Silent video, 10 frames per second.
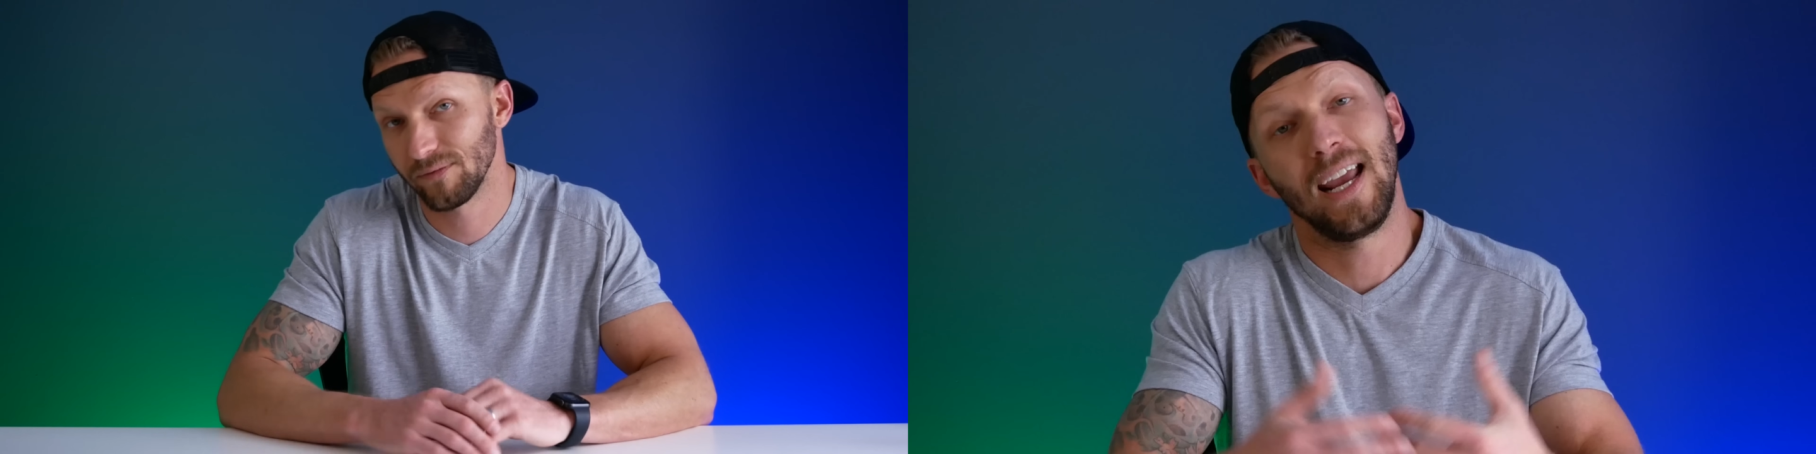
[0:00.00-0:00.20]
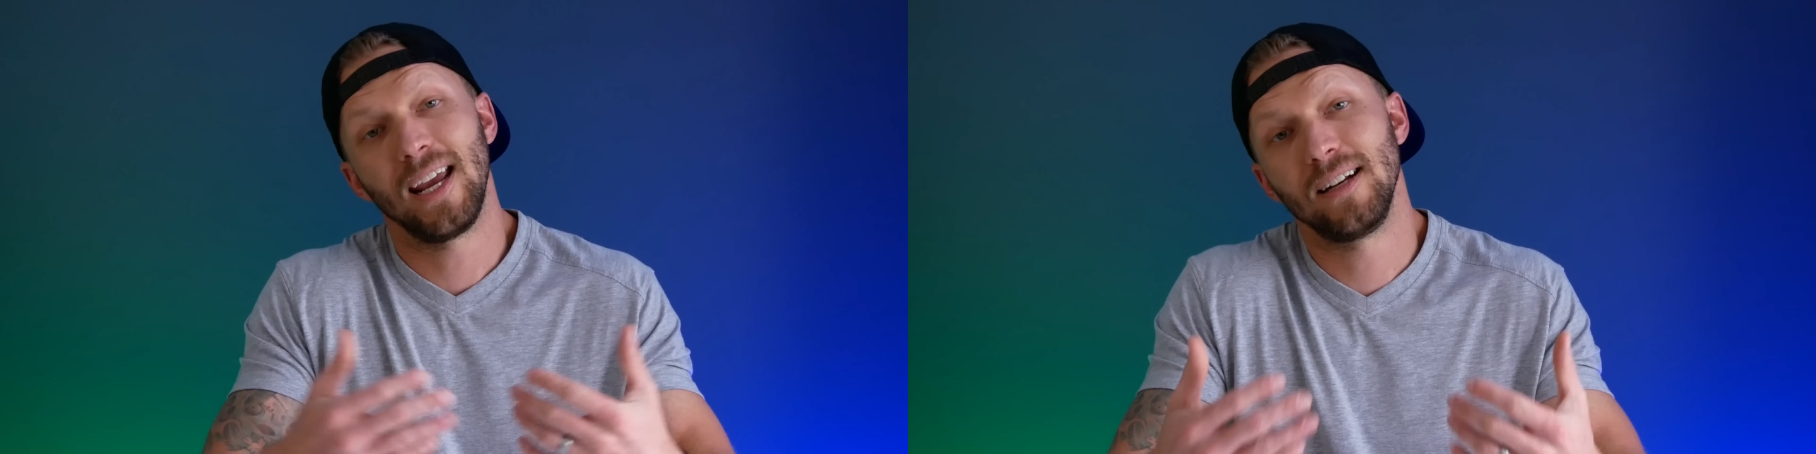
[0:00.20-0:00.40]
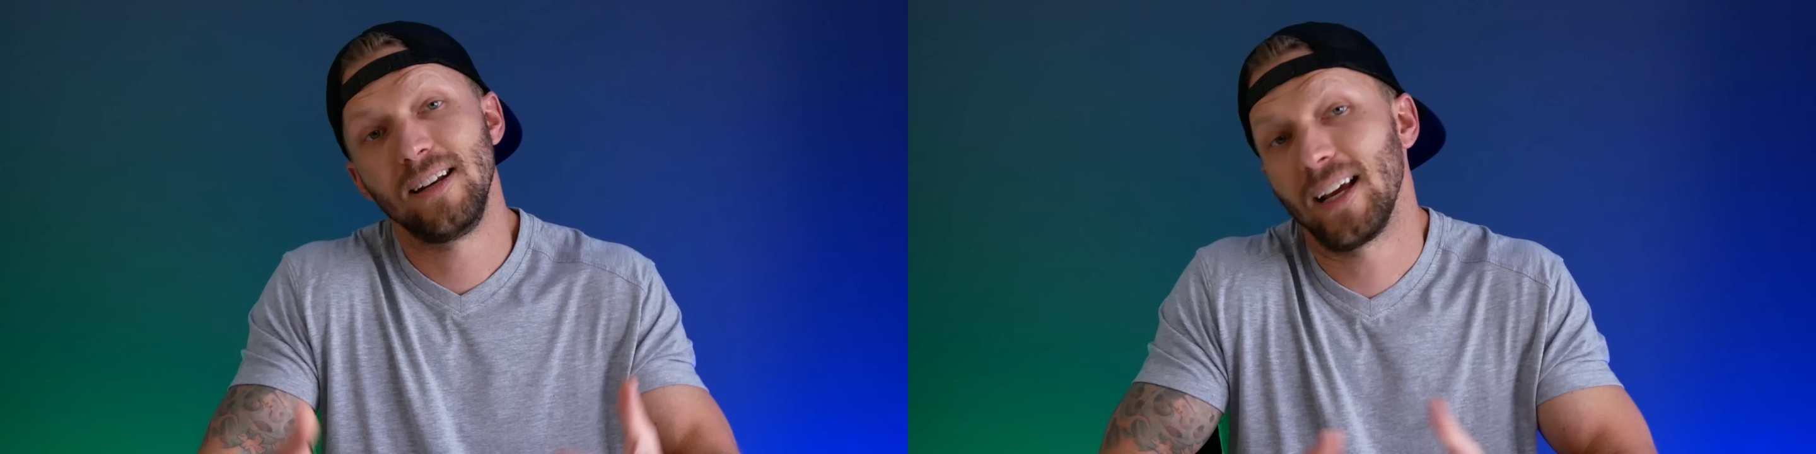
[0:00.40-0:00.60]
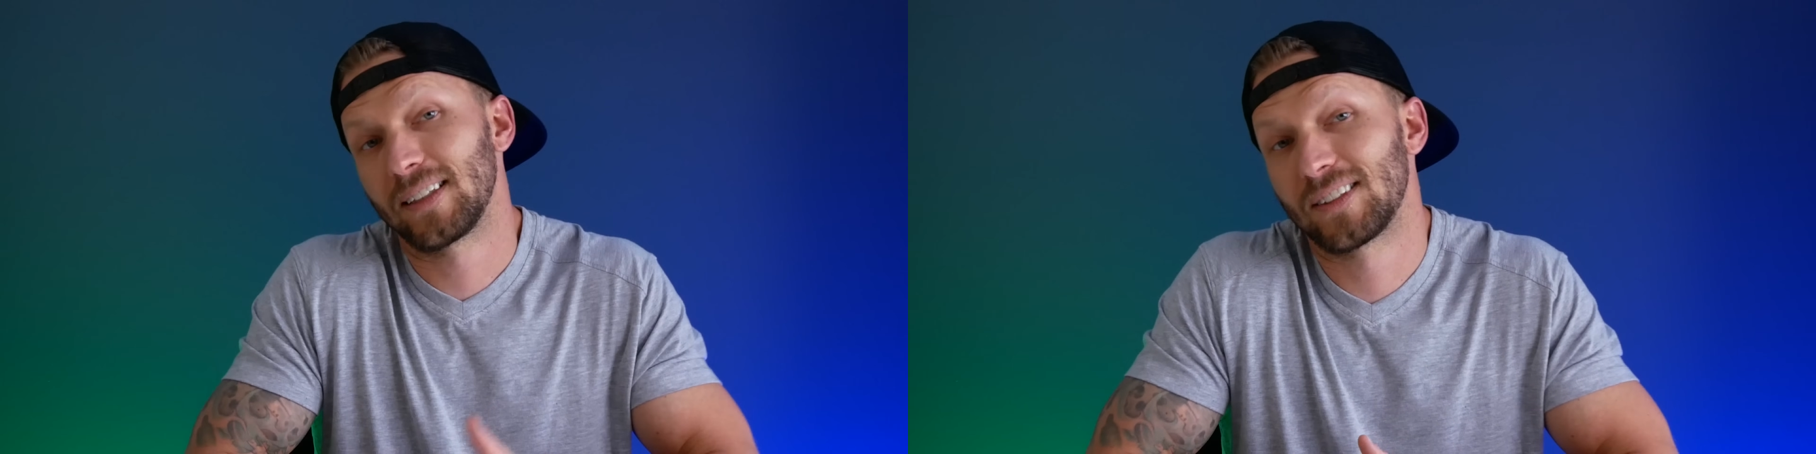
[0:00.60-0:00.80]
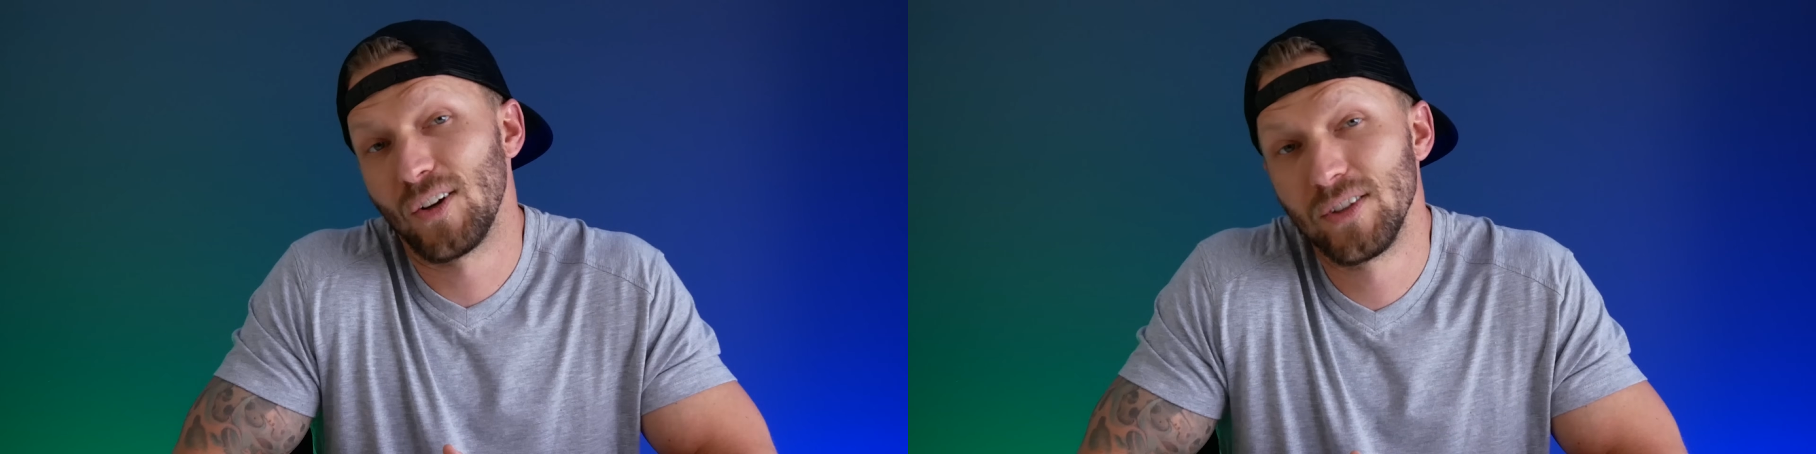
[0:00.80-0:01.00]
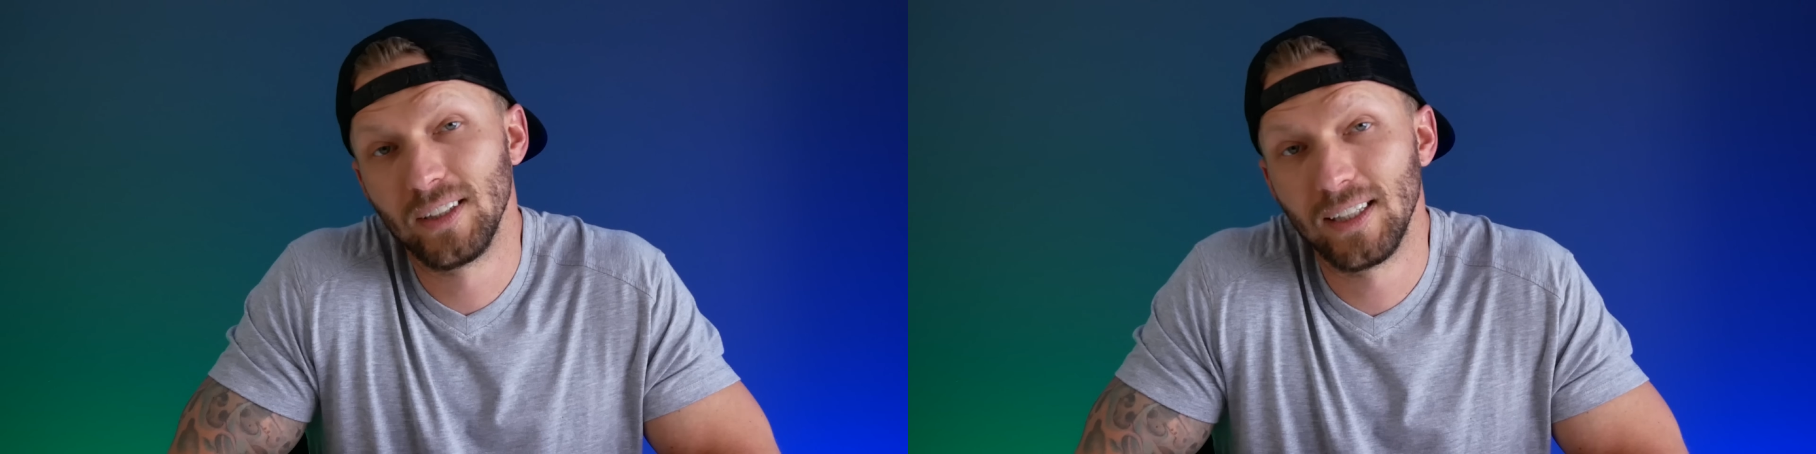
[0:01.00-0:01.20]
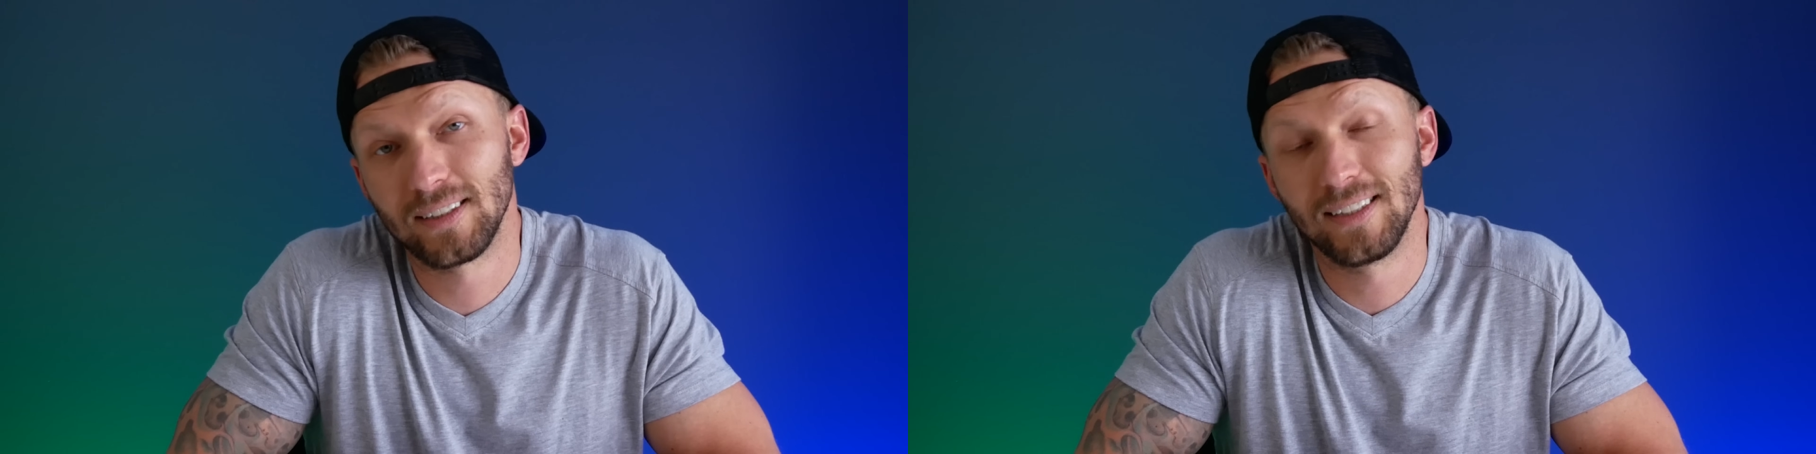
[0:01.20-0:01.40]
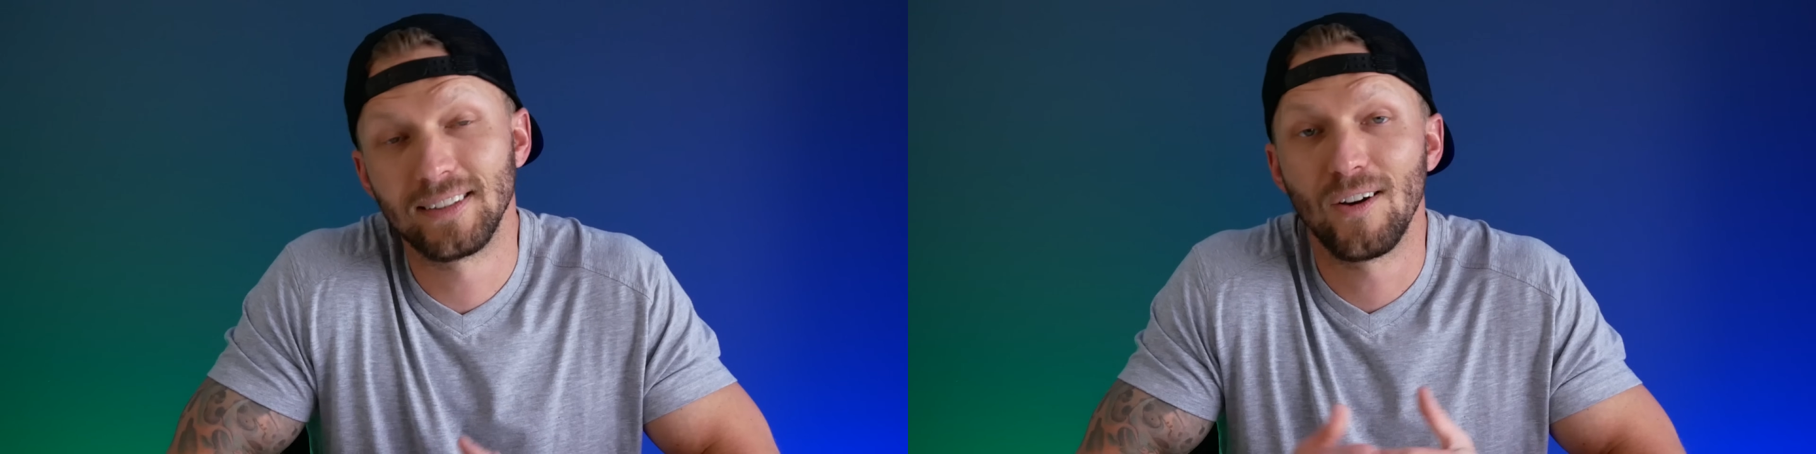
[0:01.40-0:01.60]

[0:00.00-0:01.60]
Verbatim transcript: And next on the list is